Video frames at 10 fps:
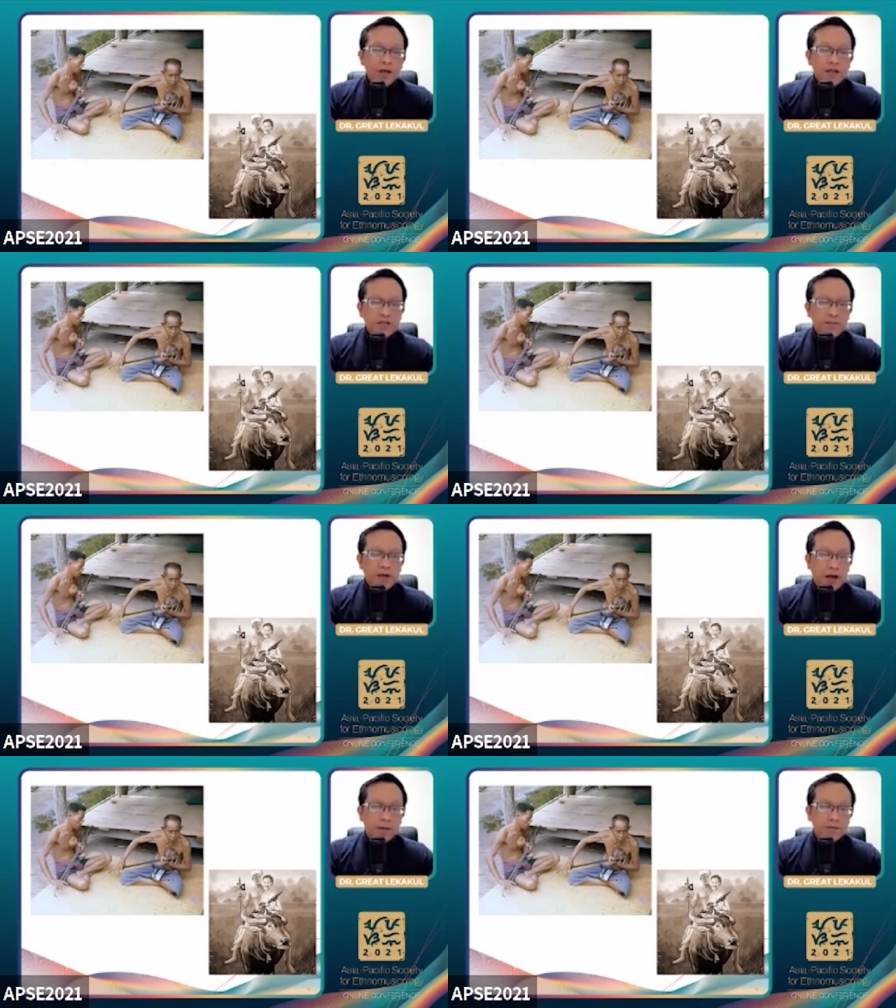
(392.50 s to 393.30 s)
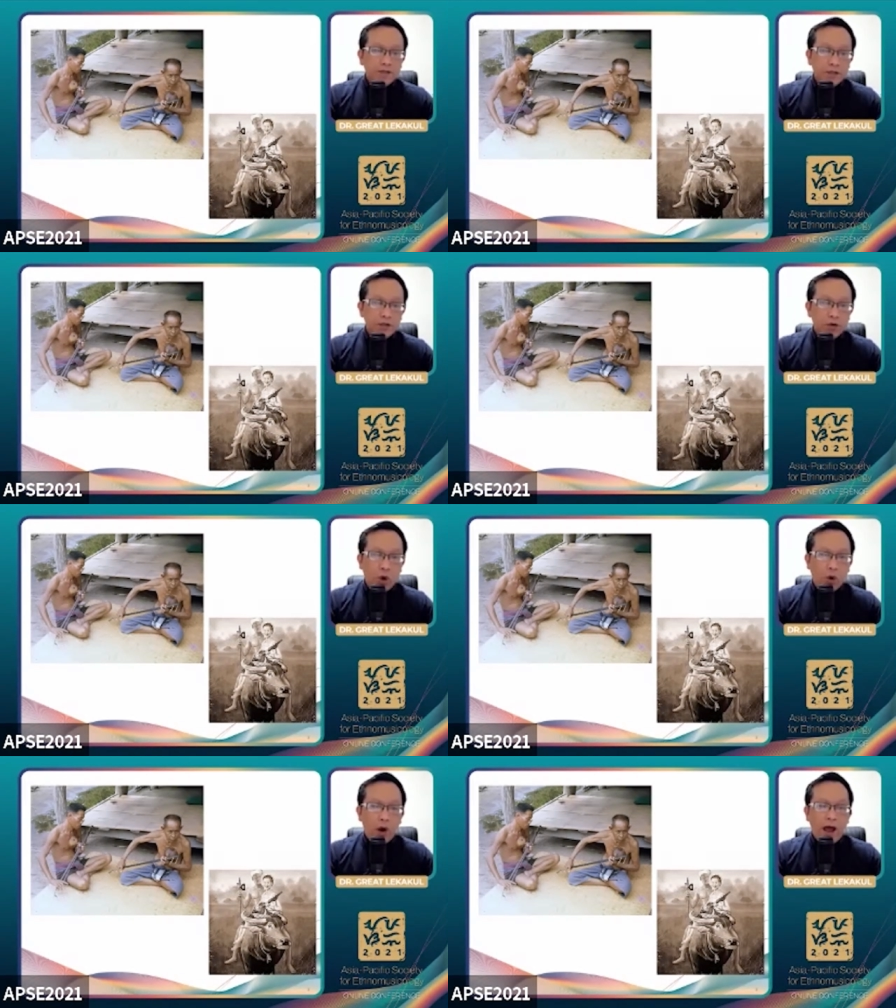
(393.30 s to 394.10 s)
This becomes the
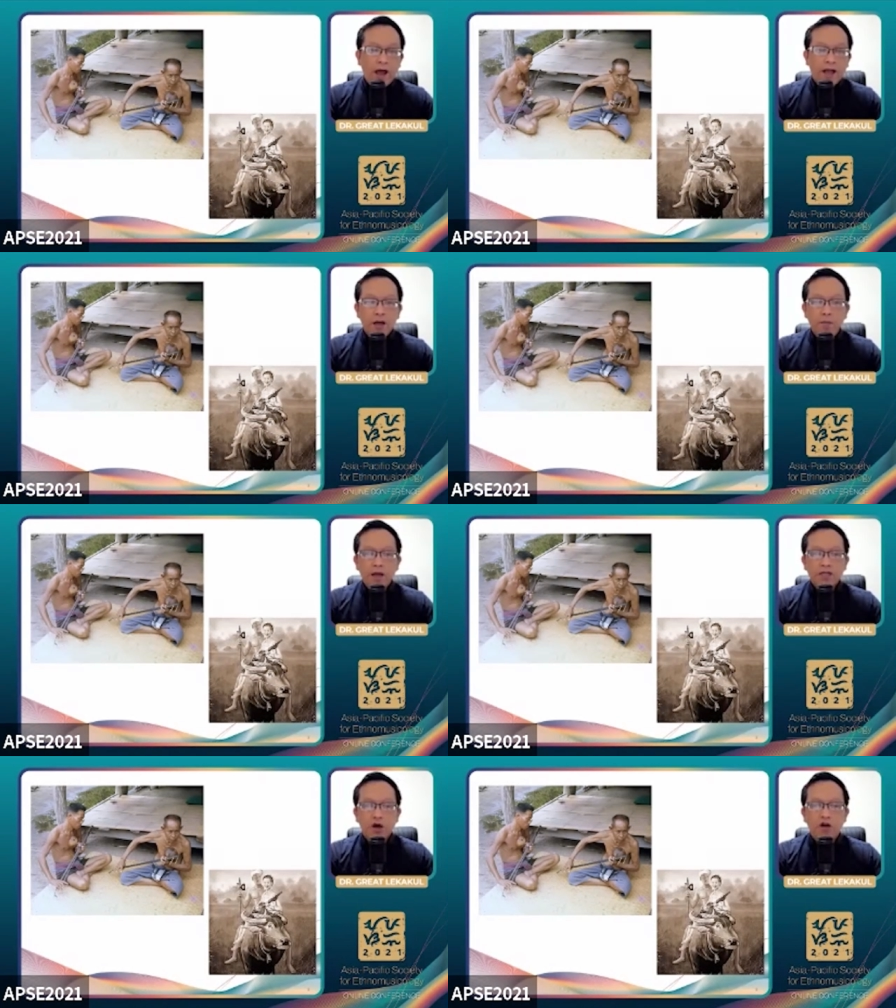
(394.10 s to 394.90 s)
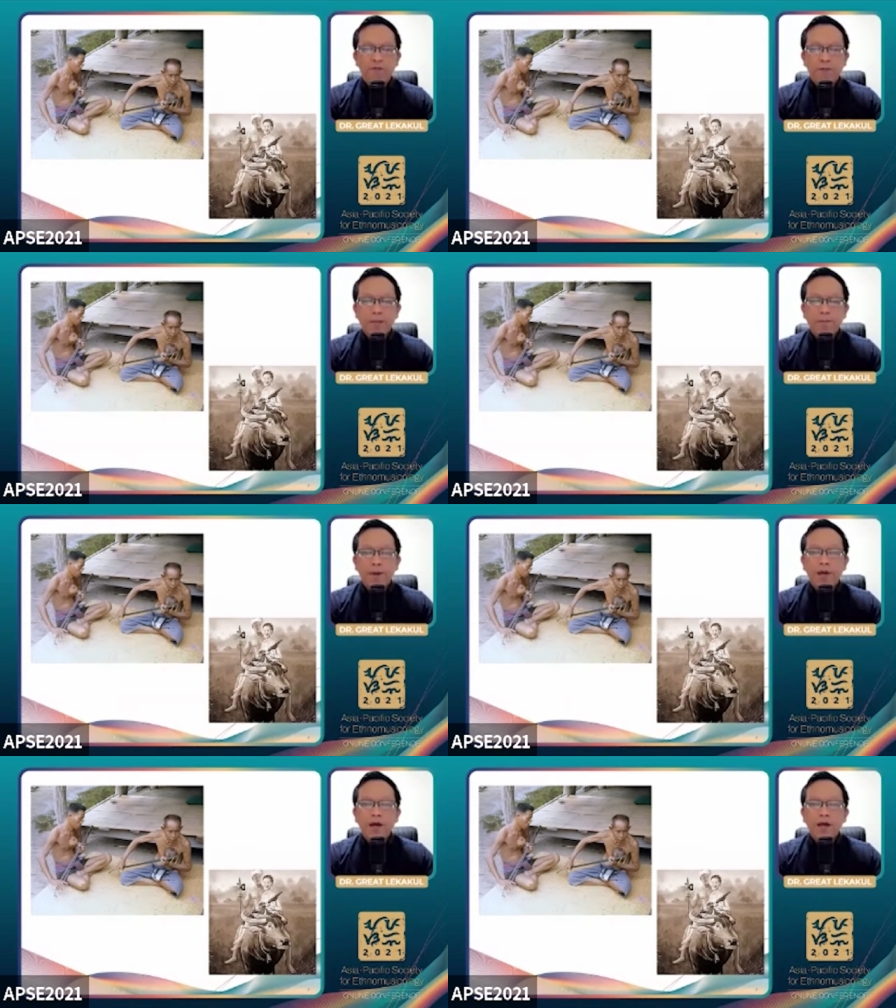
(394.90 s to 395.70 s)
role and image of Phin
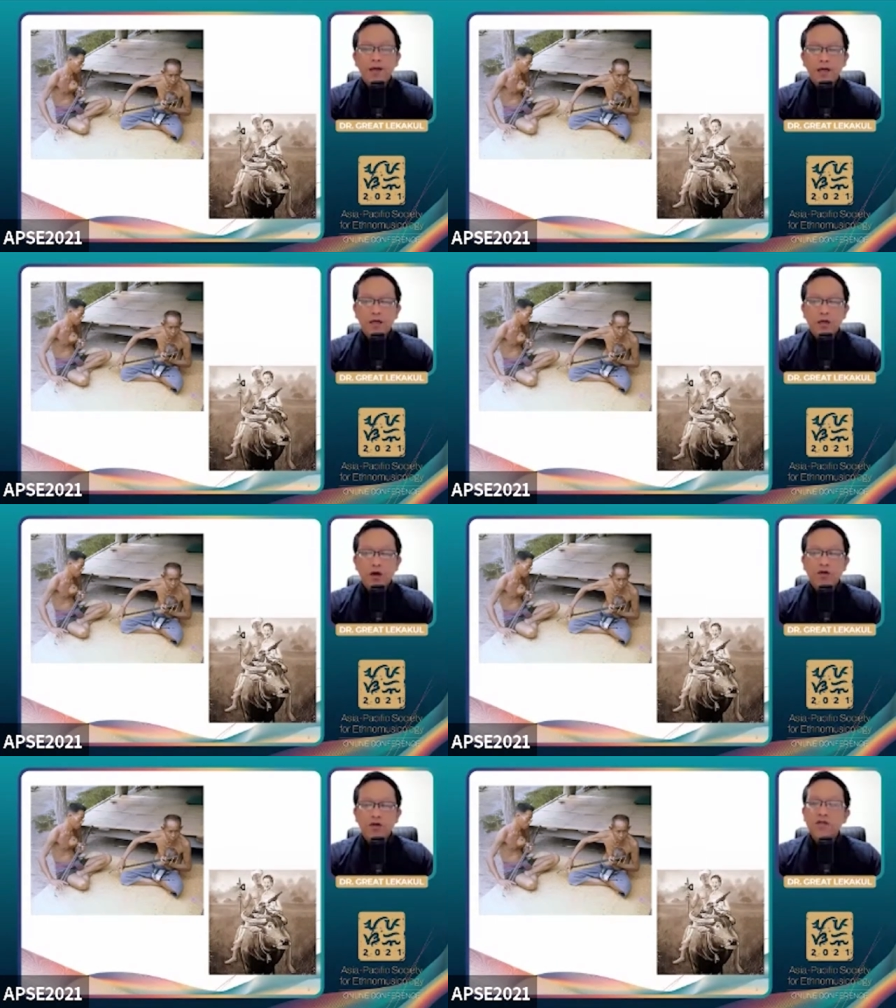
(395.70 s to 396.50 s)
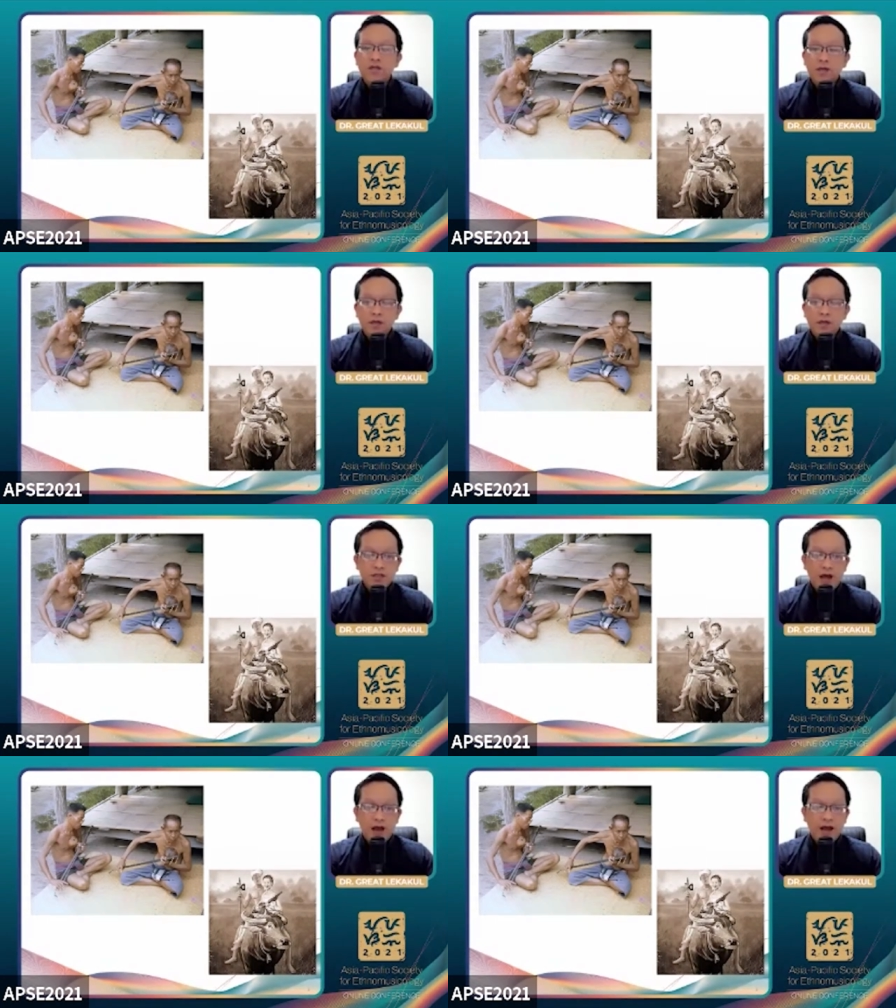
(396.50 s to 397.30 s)
Pia in northern
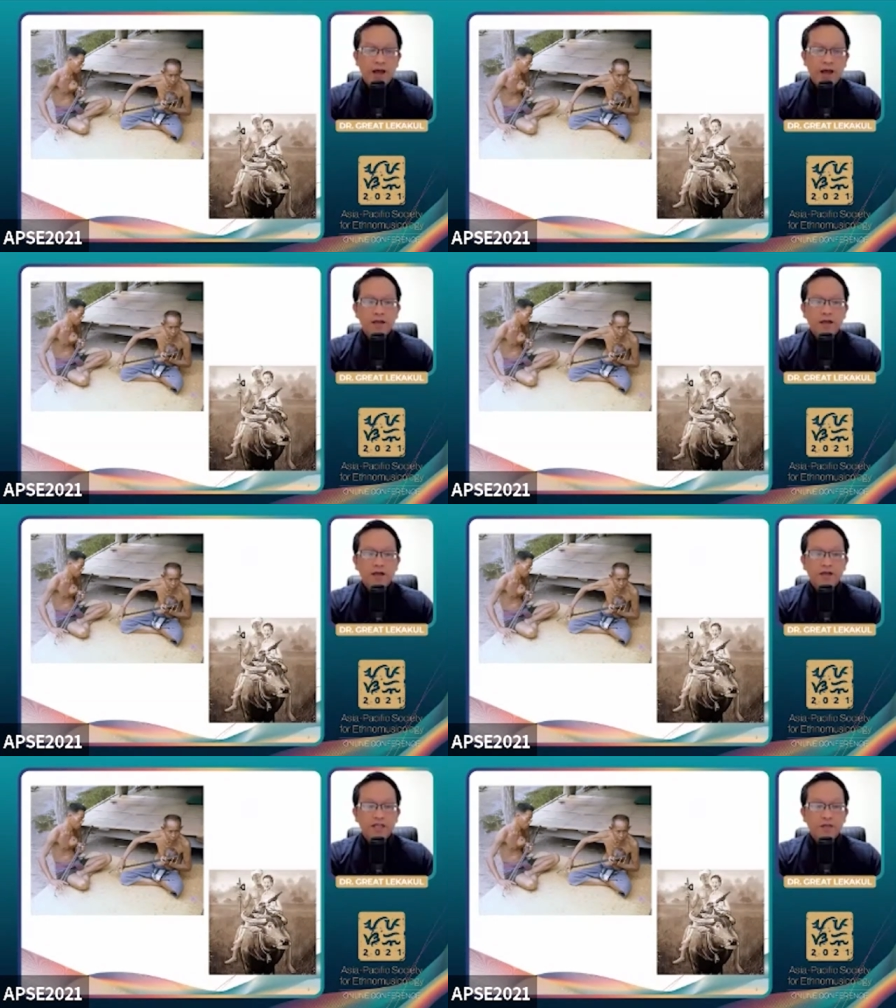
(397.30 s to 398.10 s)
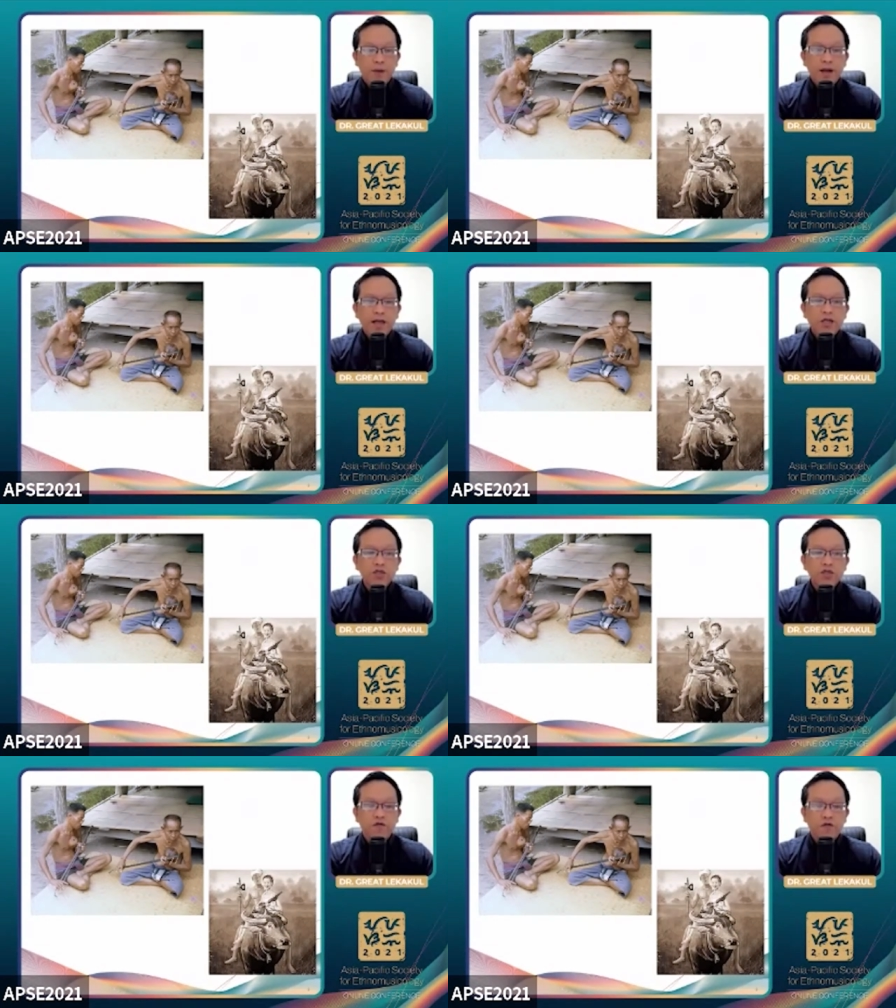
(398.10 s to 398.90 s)
Thailand that is mainly
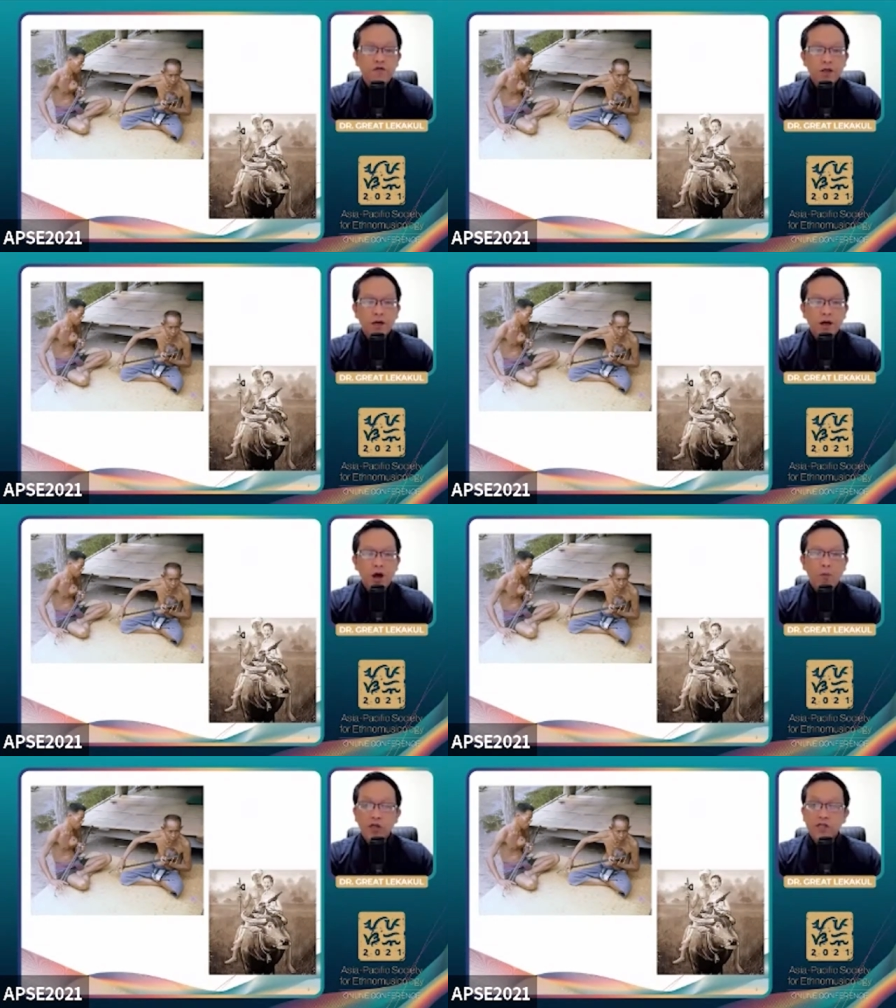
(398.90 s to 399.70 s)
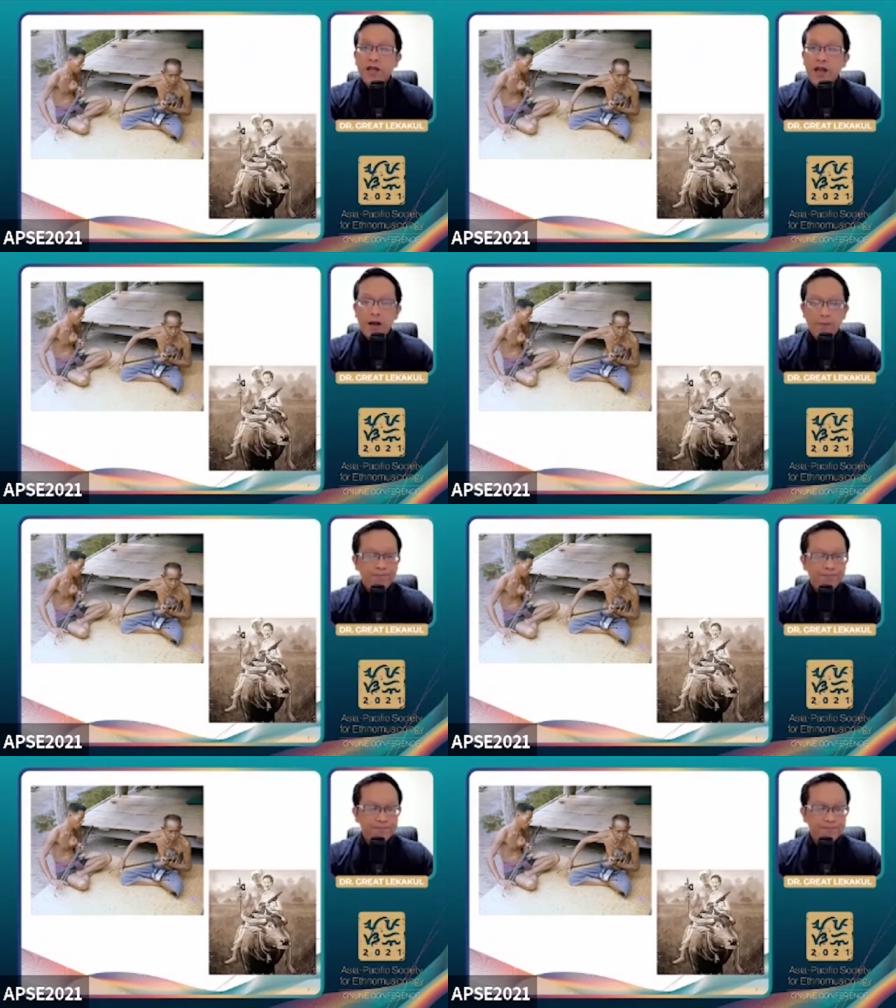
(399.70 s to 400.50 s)
used for the amorous aim.